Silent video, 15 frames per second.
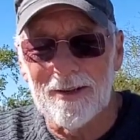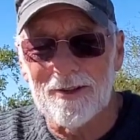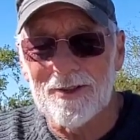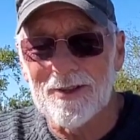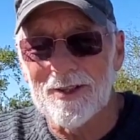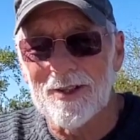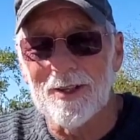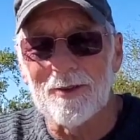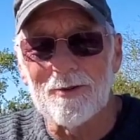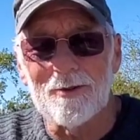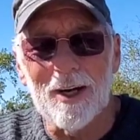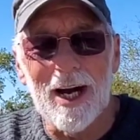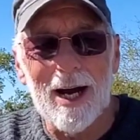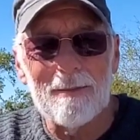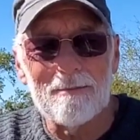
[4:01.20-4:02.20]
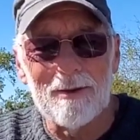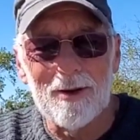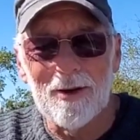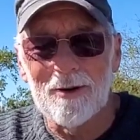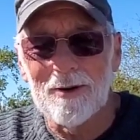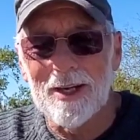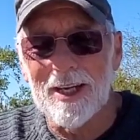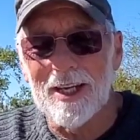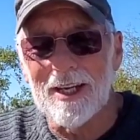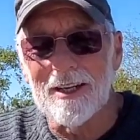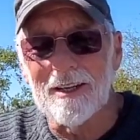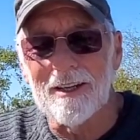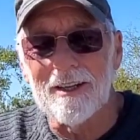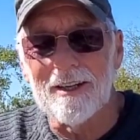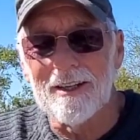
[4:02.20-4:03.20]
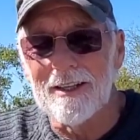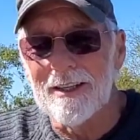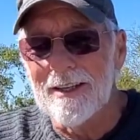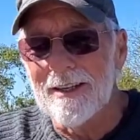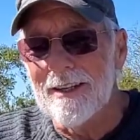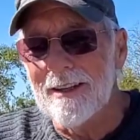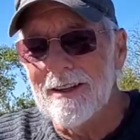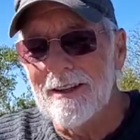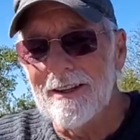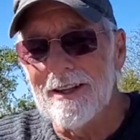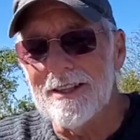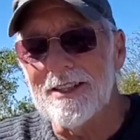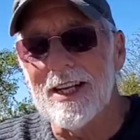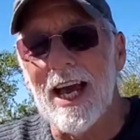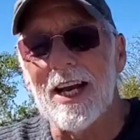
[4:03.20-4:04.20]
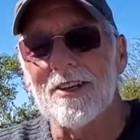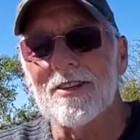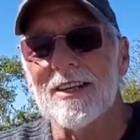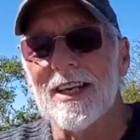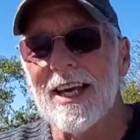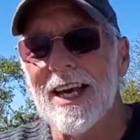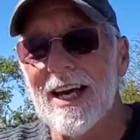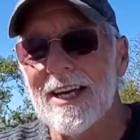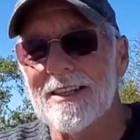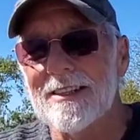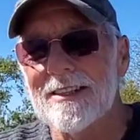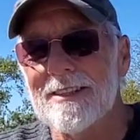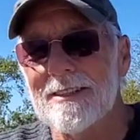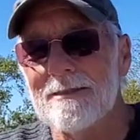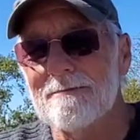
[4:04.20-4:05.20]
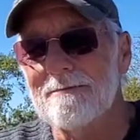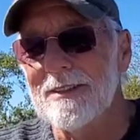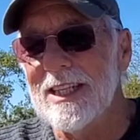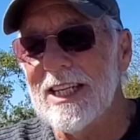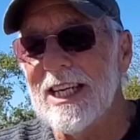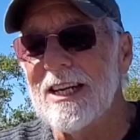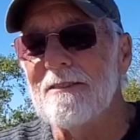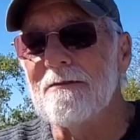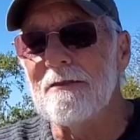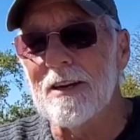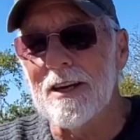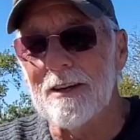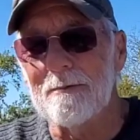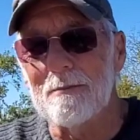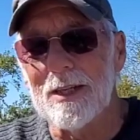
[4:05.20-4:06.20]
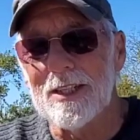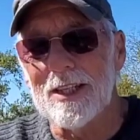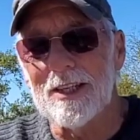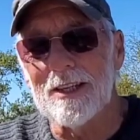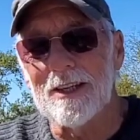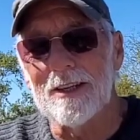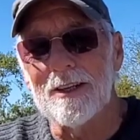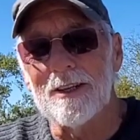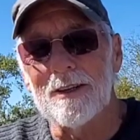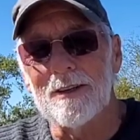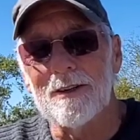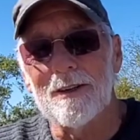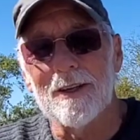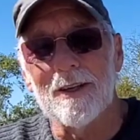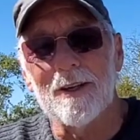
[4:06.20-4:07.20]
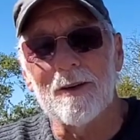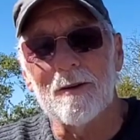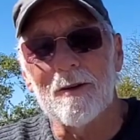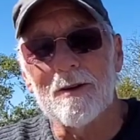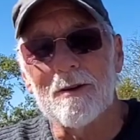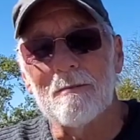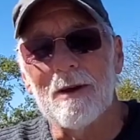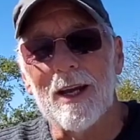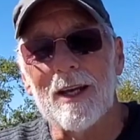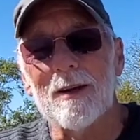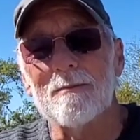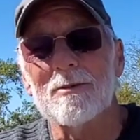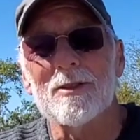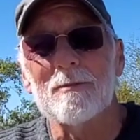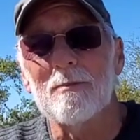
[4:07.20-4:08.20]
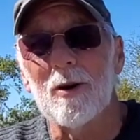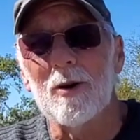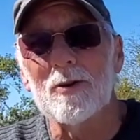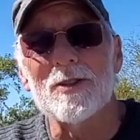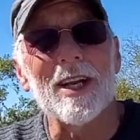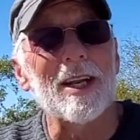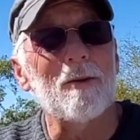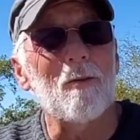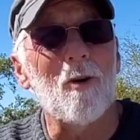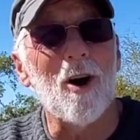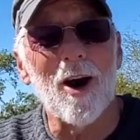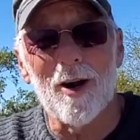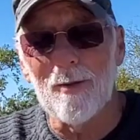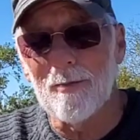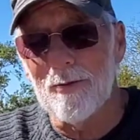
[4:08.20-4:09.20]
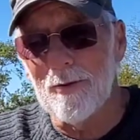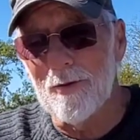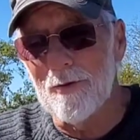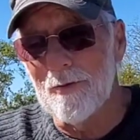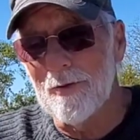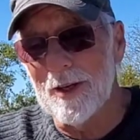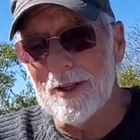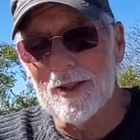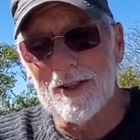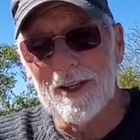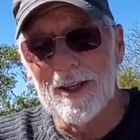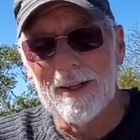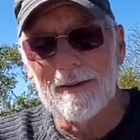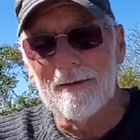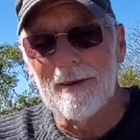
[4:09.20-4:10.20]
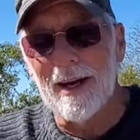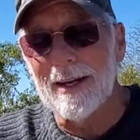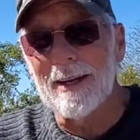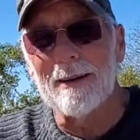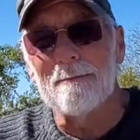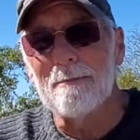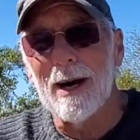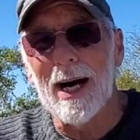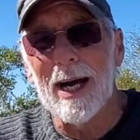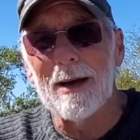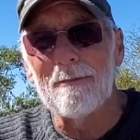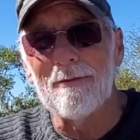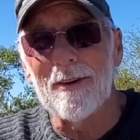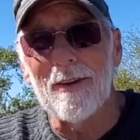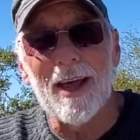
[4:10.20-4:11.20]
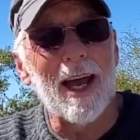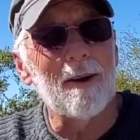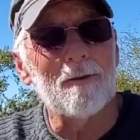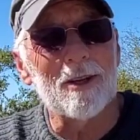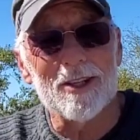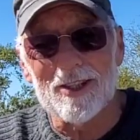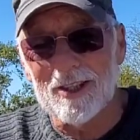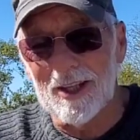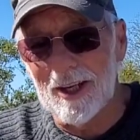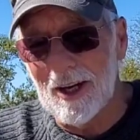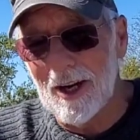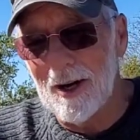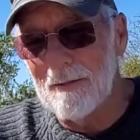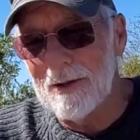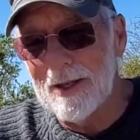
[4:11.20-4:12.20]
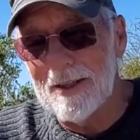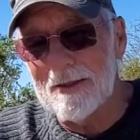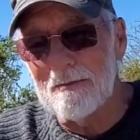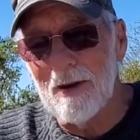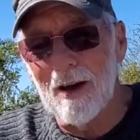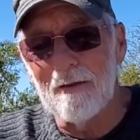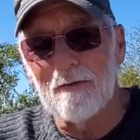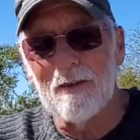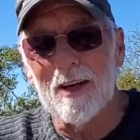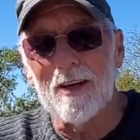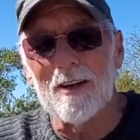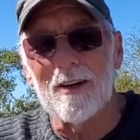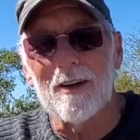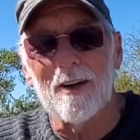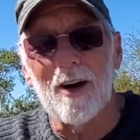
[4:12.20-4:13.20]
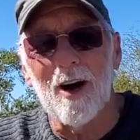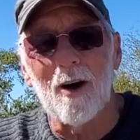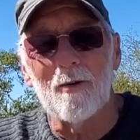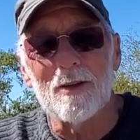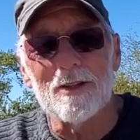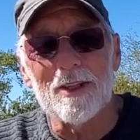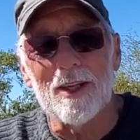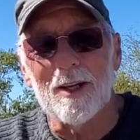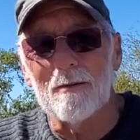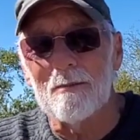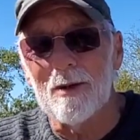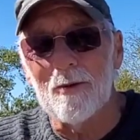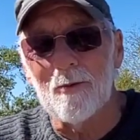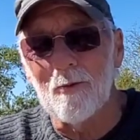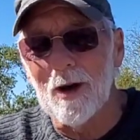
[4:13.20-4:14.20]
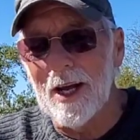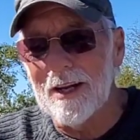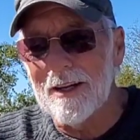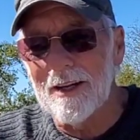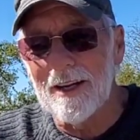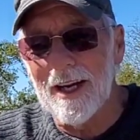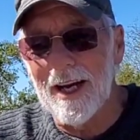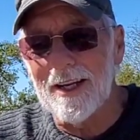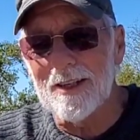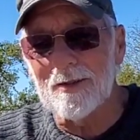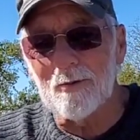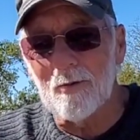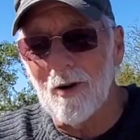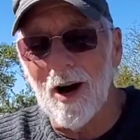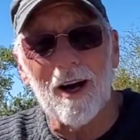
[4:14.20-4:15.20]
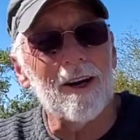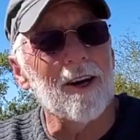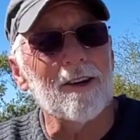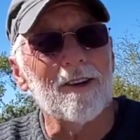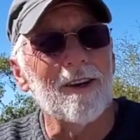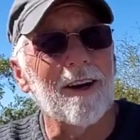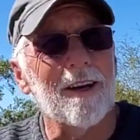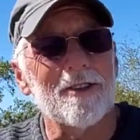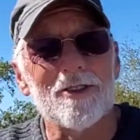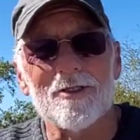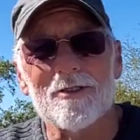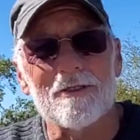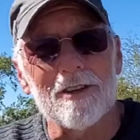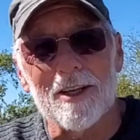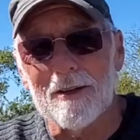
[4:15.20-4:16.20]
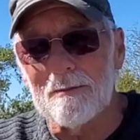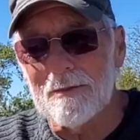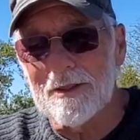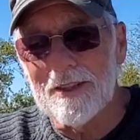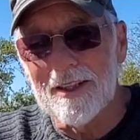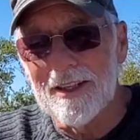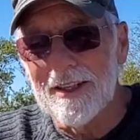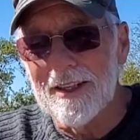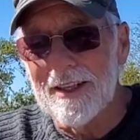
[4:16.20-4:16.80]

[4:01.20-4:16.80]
0 drop, no heel. This actually has event material, to make them supposedly waterproof, which I didn't buy them for that reason at all, because my feet are always going to be wet. I just walk across streams